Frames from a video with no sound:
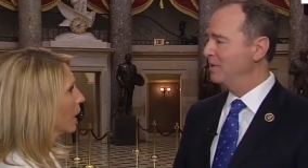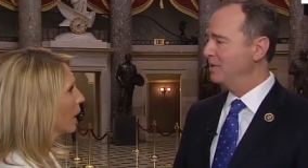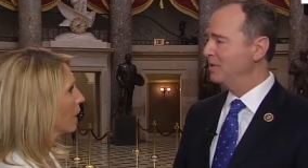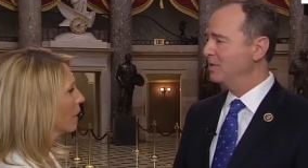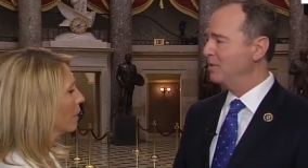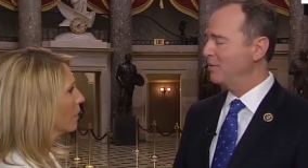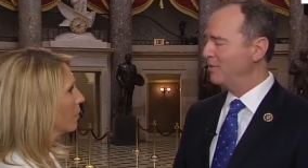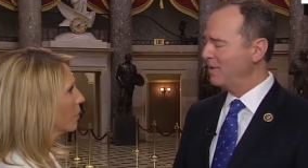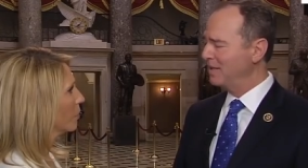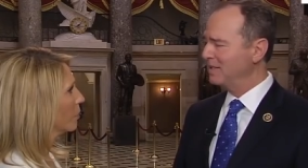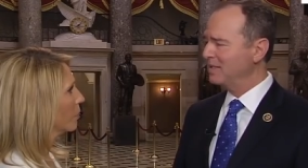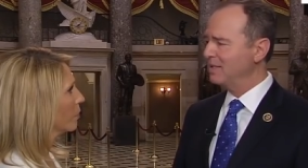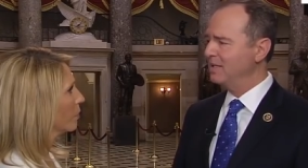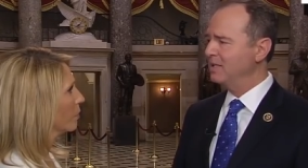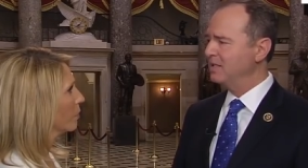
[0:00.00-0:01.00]
his
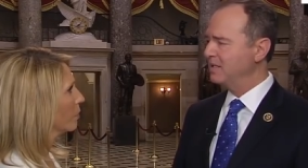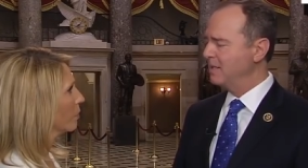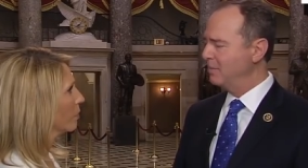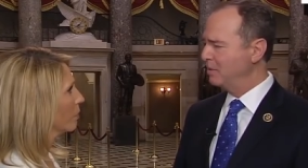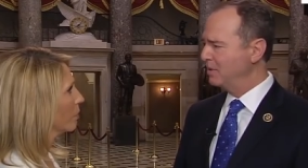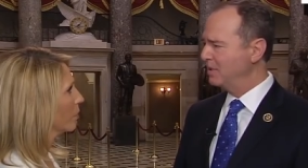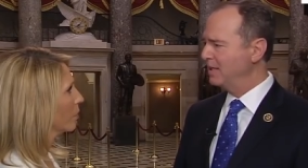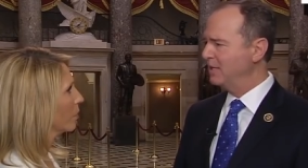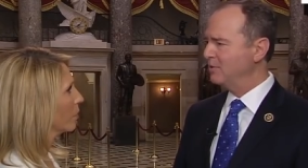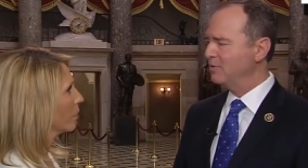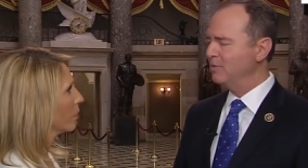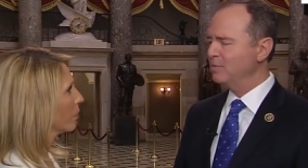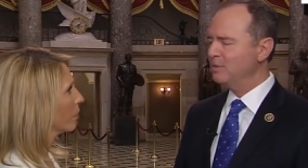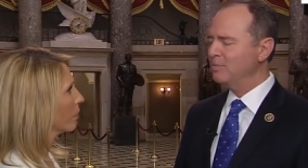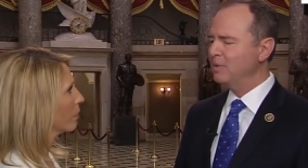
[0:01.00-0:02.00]
threats and his temper
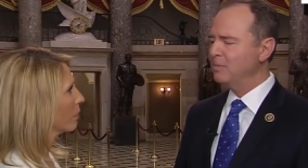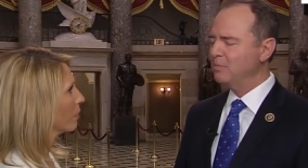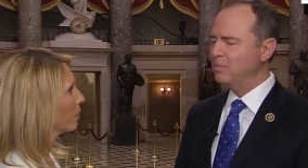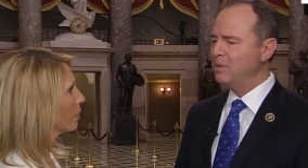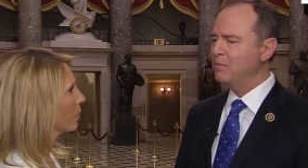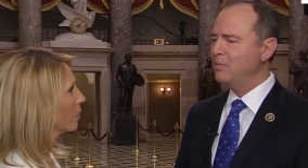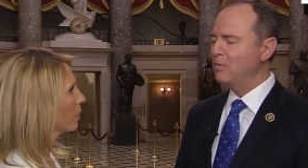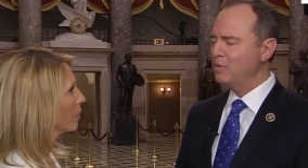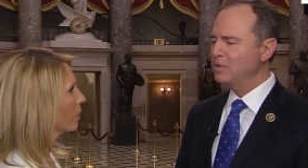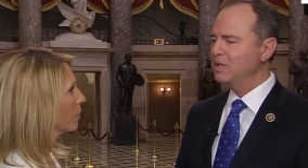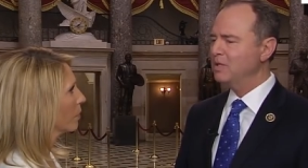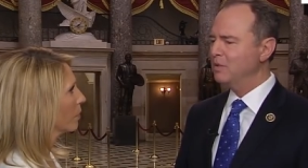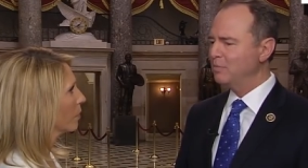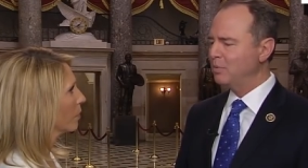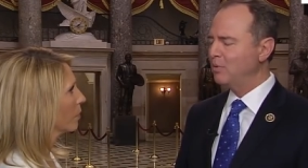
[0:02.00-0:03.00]
tantrums, but more to
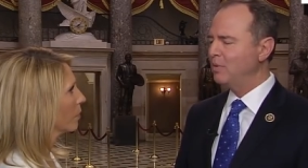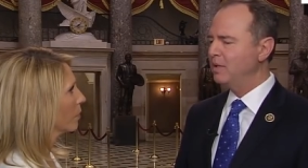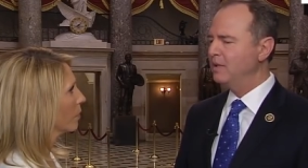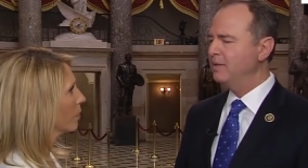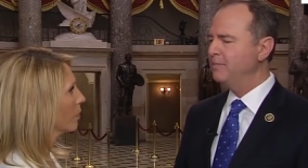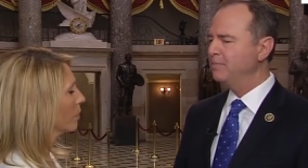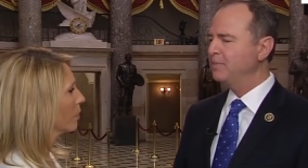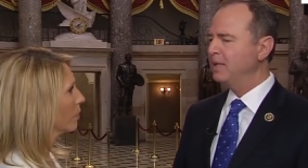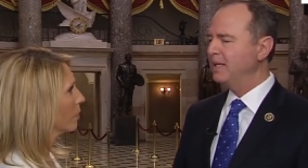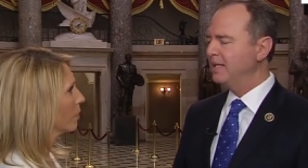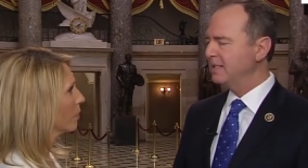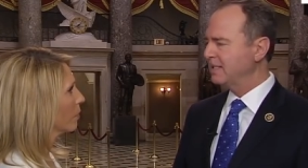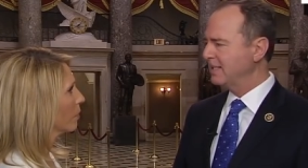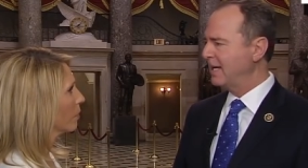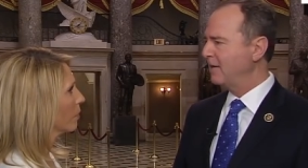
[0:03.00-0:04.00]
the point, he
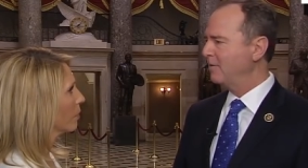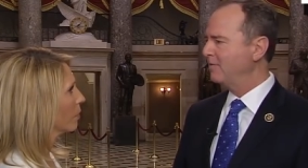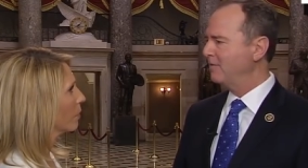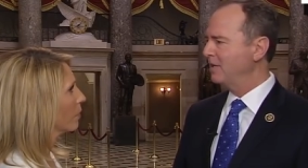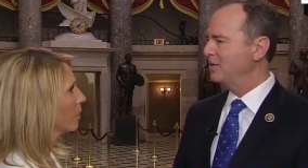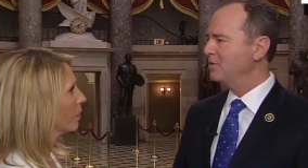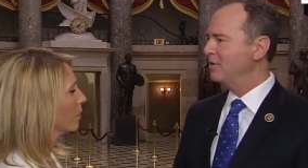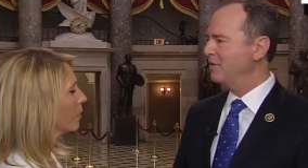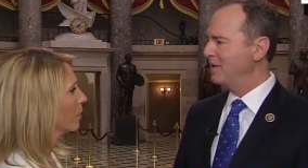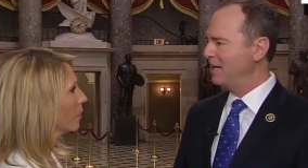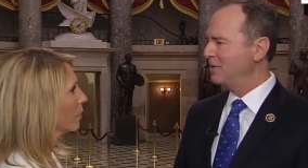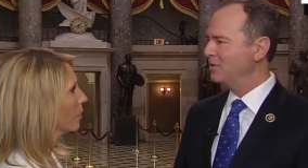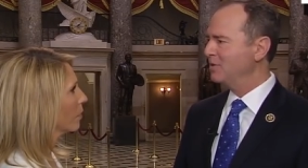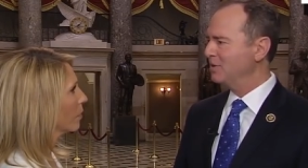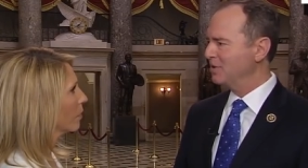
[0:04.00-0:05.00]
has sacrificed our
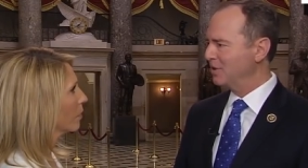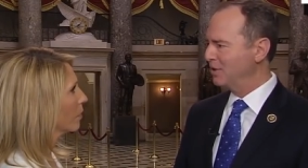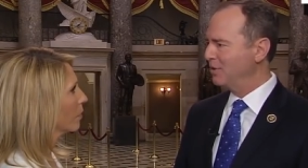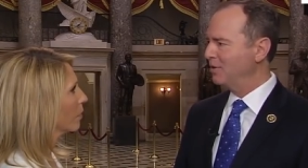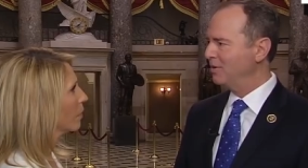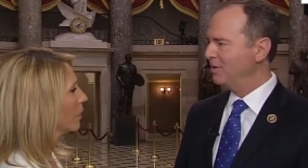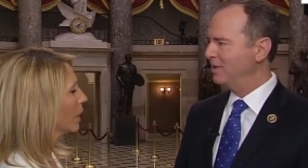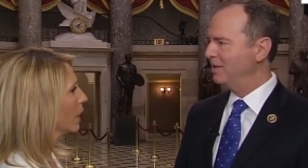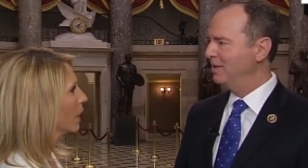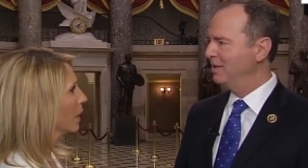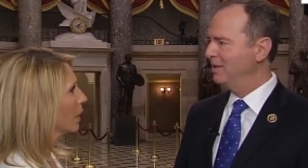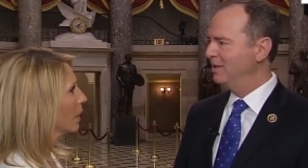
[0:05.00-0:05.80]
national security